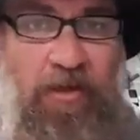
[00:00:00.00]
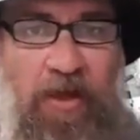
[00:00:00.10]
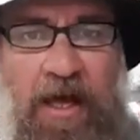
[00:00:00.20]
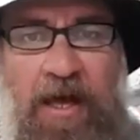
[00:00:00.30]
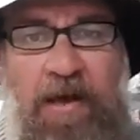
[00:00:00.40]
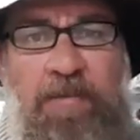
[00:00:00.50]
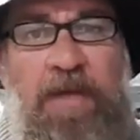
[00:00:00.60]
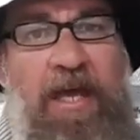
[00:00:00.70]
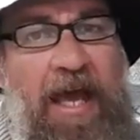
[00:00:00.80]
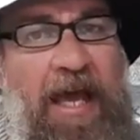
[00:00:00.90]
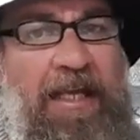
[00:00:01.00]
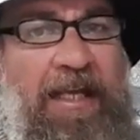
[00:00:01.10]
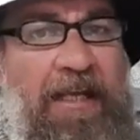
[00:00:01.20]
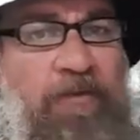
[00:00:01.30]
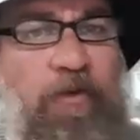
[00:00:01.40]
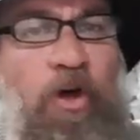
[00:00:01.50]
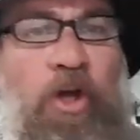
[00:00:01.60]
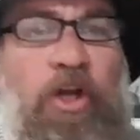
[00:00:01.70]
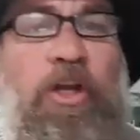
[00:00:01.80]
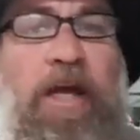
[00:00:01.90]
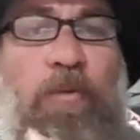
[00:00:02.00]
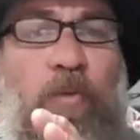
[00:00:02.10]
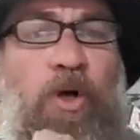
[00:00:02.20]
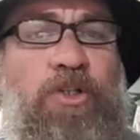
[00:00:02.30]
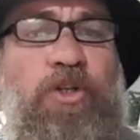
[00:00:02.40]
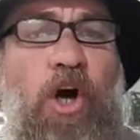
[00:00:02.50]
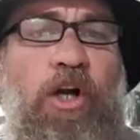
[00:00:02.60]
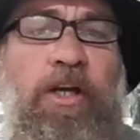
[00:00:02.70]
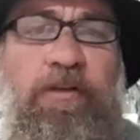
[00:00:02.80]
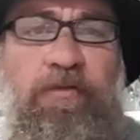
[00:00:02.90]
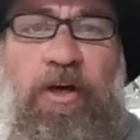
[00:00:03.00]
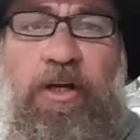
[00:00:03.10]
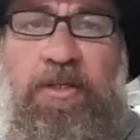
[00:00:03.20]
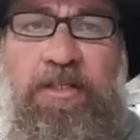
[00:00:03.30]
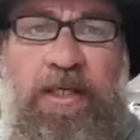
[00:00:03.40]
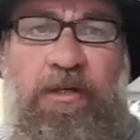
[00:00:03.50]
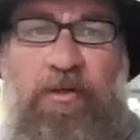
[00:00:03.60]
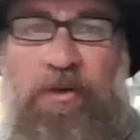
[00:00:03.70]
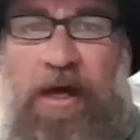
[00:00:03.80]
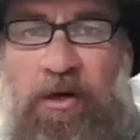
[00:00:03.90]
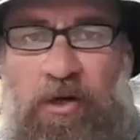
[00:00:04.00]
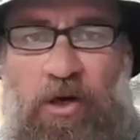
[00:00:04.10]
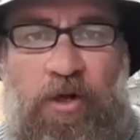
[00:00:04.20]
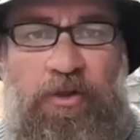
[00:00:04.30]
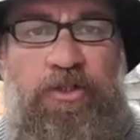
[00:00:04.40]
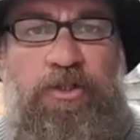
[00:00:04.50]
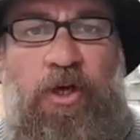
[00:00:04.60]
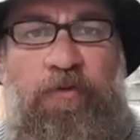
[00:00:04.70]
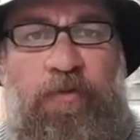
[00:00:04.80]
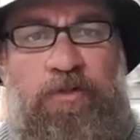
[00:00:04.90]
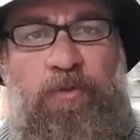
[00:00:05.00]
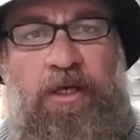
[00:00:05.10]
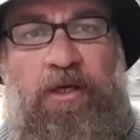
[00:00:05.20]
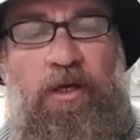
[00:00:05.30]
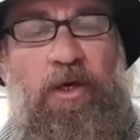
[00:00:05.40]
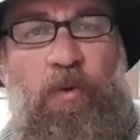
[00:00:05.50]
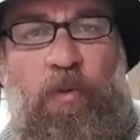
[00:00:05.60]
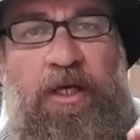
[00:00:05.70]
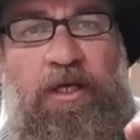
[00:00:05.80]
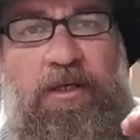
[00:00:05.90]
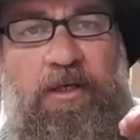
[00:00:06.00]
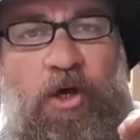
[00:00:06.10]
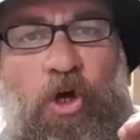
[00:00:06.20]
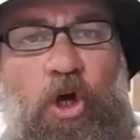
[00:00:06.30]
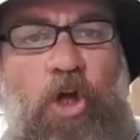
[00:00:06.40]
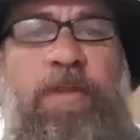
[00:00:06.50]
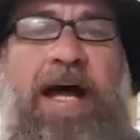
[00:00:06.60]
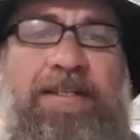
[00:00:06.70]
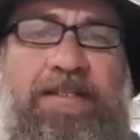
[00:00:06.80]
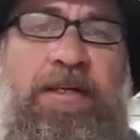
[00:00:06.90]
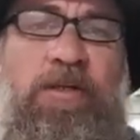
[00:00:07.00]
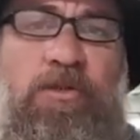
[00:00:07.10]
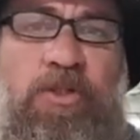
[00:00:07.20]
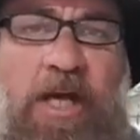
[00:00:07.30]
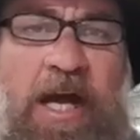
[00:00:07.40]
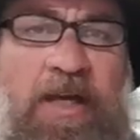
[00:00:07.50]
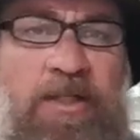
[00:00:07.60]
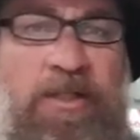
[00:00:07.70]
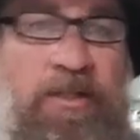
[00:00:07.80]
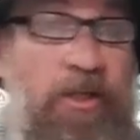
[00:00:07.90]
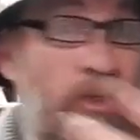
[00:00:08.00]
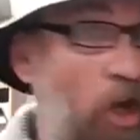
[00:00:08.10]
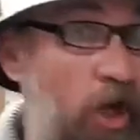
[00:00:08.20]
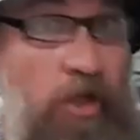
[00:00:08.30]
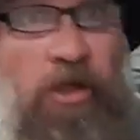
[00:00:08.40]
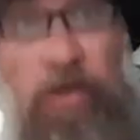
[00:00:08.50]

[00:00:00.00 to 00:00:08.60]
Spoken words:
And it was not an inverted signal though on the surface. We heard that signal change as the dirt